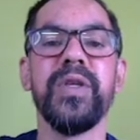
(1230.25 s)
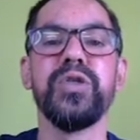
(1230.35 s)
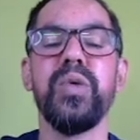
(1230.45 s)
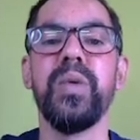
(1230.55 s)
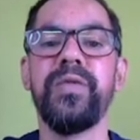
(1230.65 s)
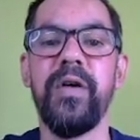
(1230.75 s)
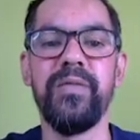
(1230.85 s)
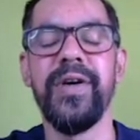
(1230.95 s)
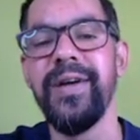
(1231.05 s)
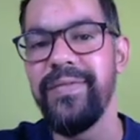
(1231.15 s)
so
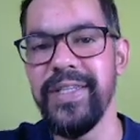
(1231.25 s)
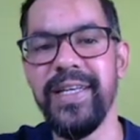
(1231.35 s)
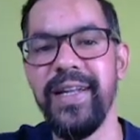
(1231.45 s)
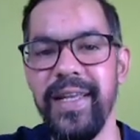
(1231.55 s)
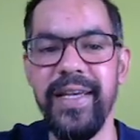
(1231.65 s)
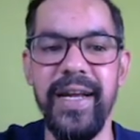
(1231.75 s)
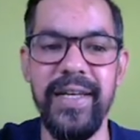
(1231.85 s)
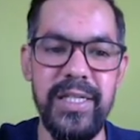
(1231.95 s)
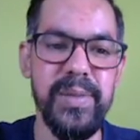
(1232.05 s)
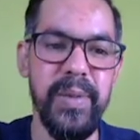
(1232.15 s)
from where we generally get
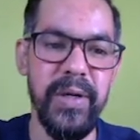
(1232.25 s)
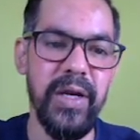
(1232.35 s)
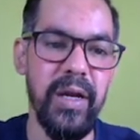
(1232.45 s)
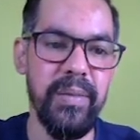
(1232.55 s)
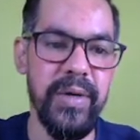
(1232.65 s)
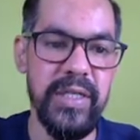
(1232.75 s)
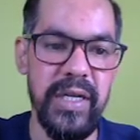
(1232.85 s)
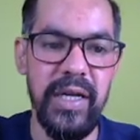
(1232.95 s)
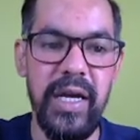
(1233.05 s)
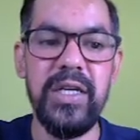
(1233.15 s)
this particular
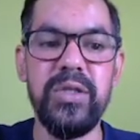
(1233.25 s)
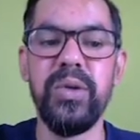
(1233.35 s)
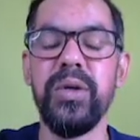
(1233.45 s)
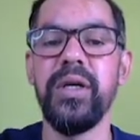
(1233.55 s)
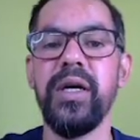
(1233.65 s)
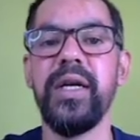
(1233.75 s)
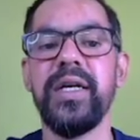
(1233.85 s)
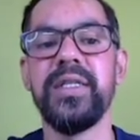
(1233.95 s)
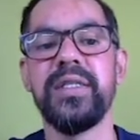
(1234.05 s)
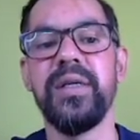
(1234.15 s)
budget, so it
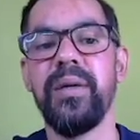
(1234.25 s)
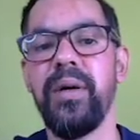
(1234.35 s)
is